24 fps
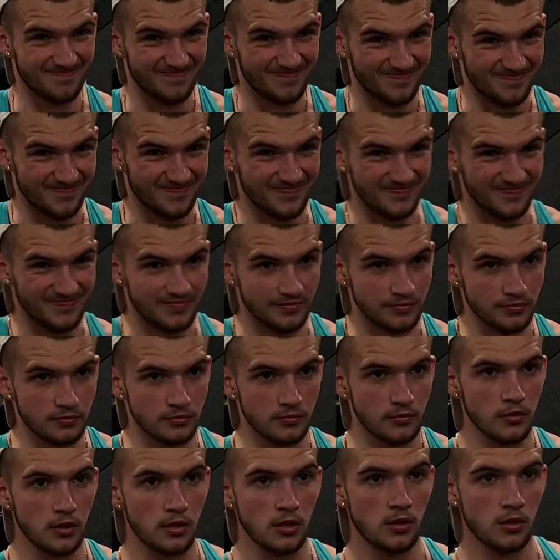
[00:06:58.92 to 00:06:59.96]
So from this
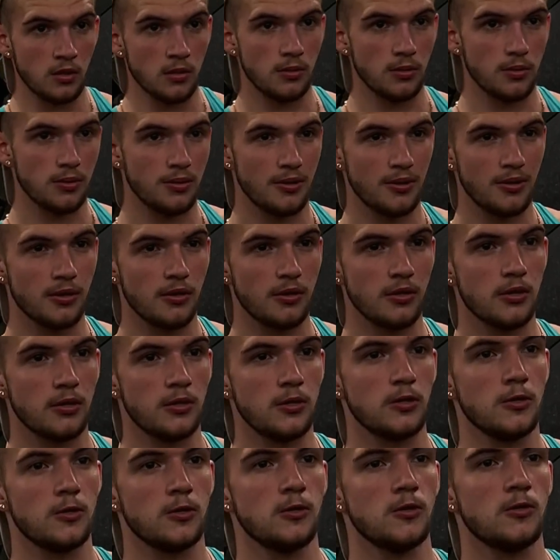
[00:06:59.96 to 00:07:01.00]
video, what I want to
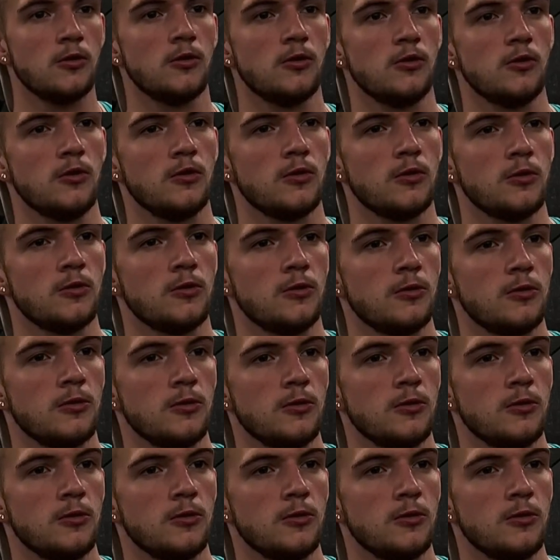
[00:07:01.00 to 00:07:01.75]
emphasize is that training to